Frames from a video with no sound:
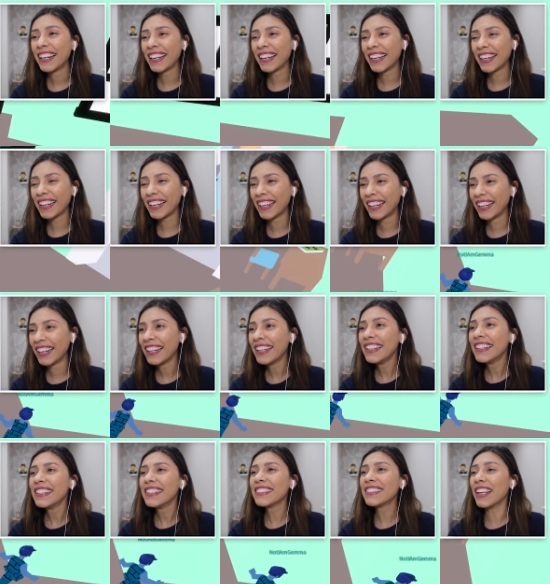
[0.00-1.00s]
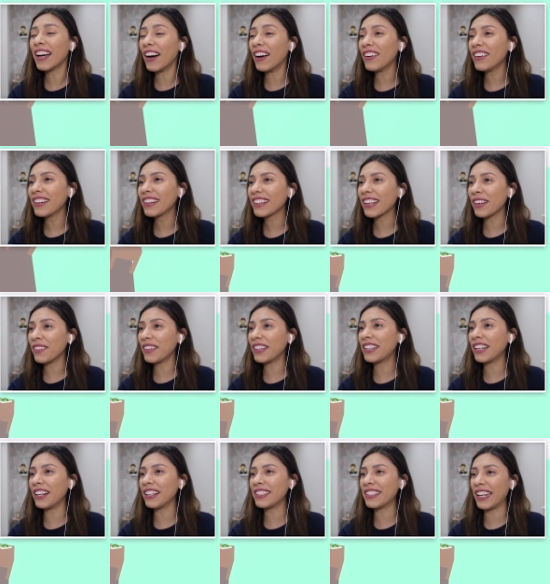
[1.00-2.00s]
so, can we
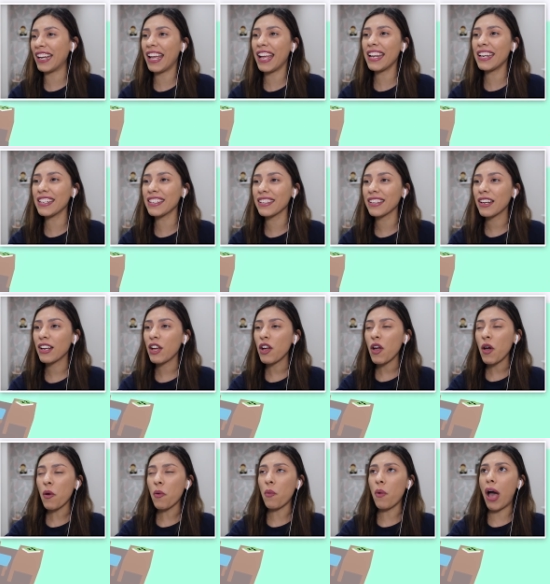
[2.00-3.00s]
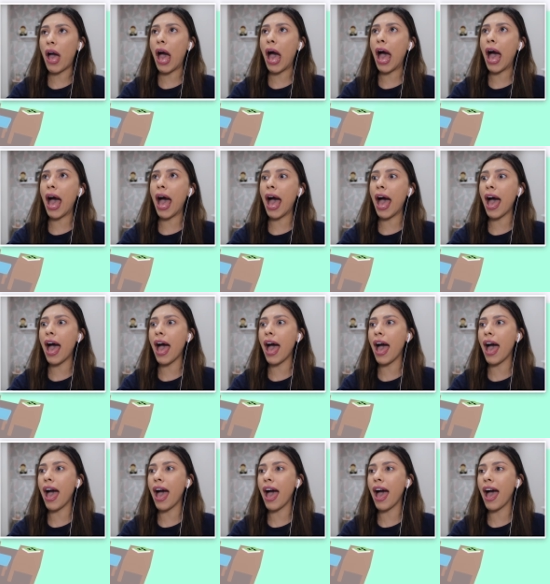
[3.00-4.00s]
go change?
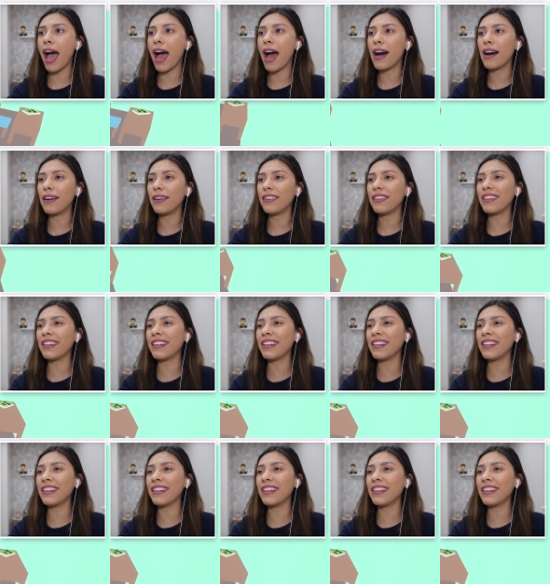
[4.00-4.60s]
Wow.